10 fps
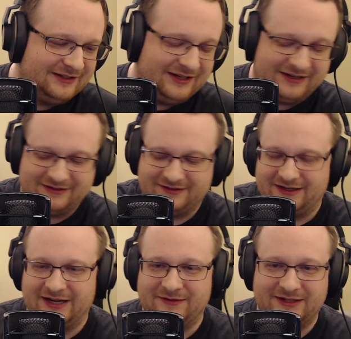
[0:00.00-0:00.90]
Again,
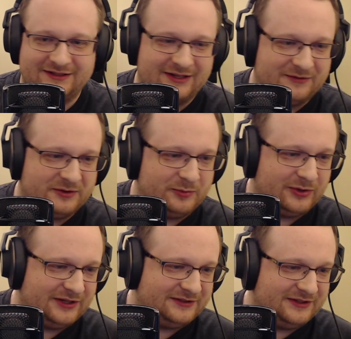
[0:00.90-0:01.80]
kind of a letdown for the
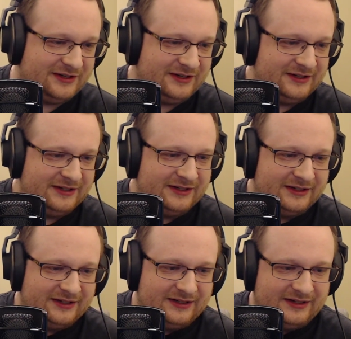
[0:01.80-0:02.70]
price there.
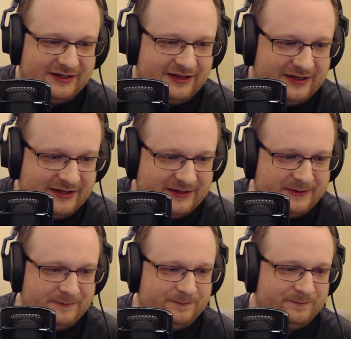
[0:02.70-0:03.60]

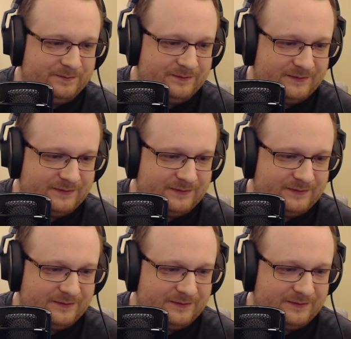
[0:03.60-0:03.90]
Um,